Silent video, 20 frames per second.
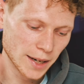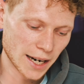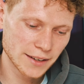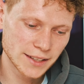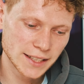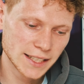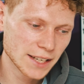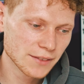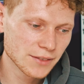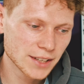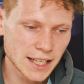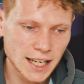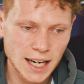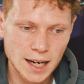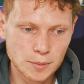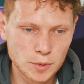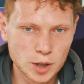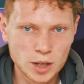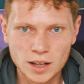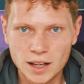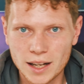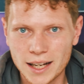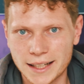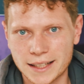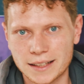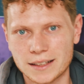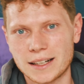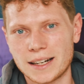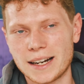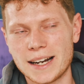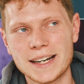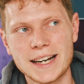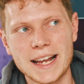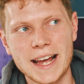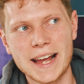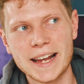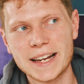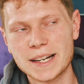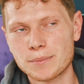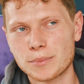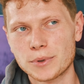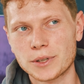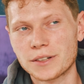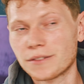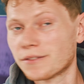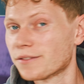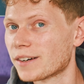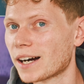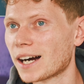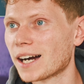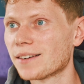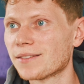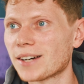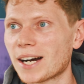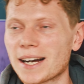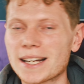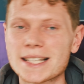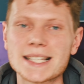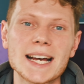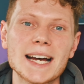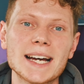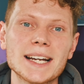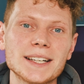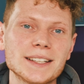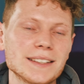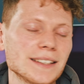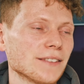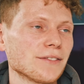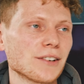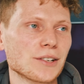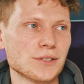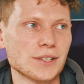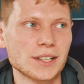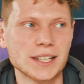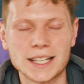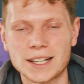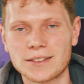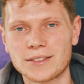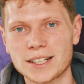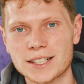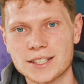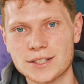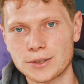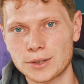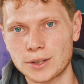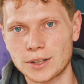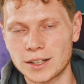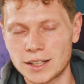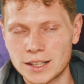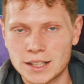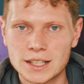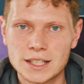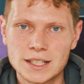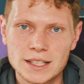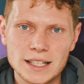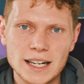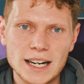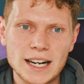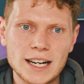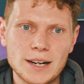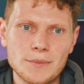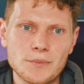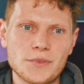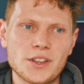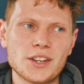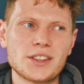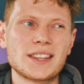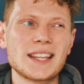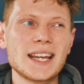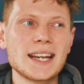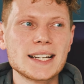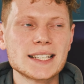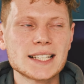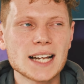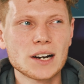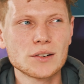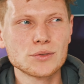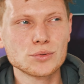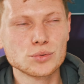I'd give the camera like an 8.5 out of 10 if I was going to give it a score. The things that are